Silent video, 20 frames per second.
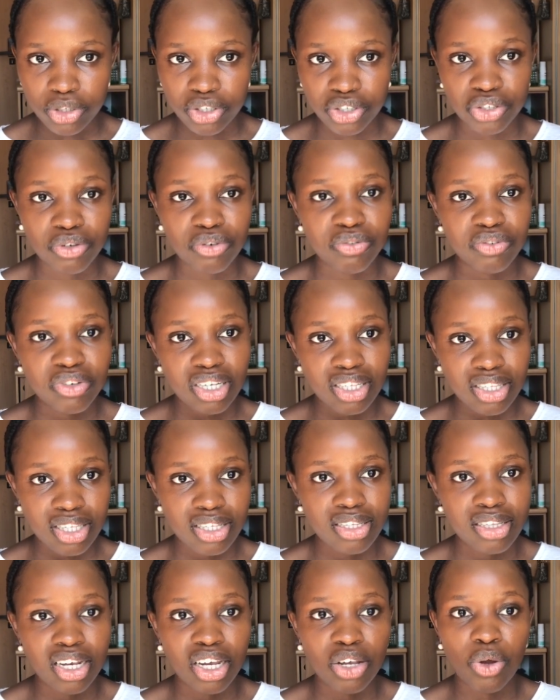the
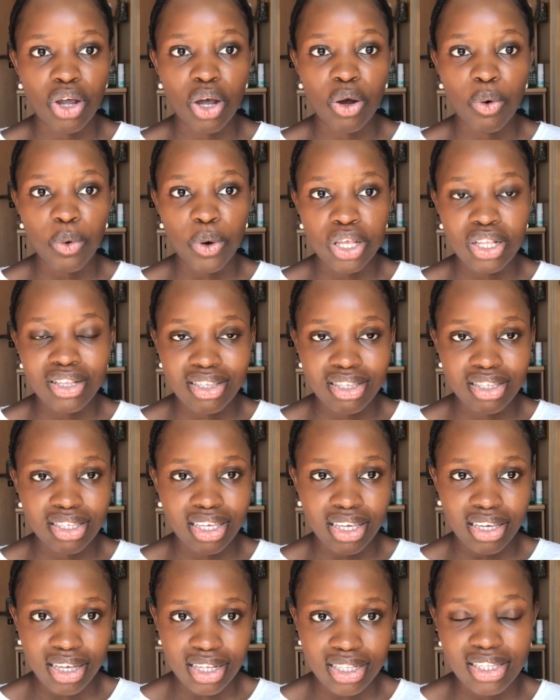universities that you are going to
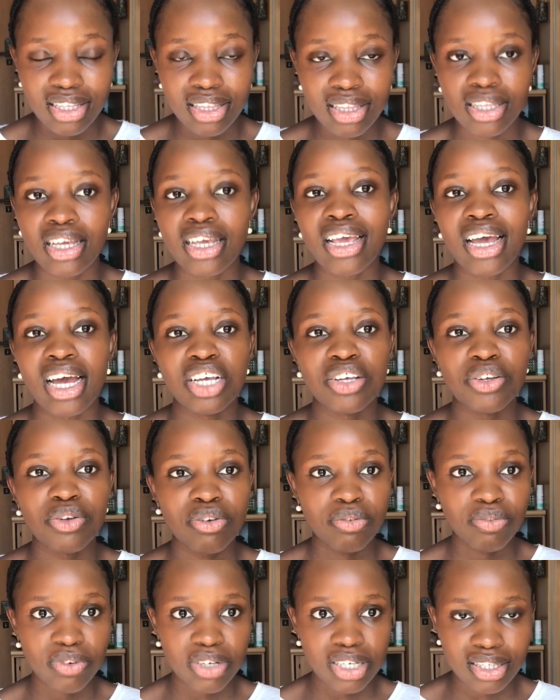get there are
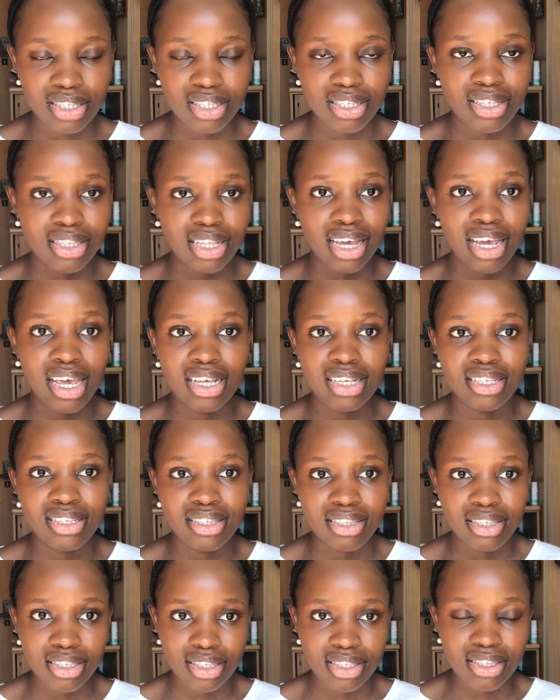universities that
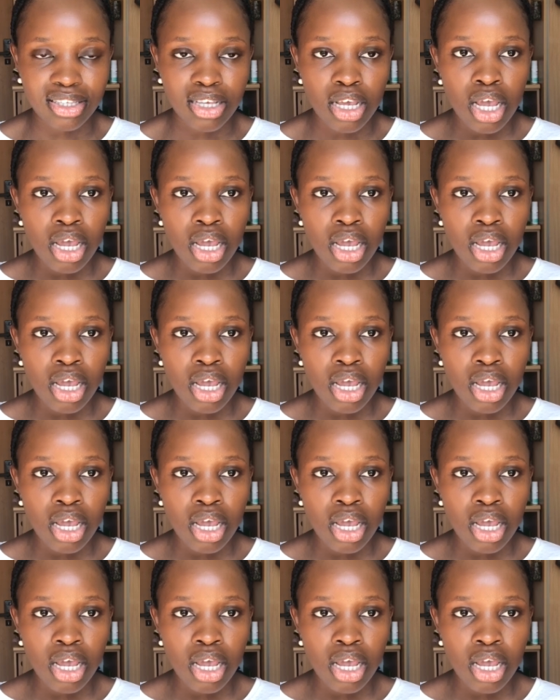exist.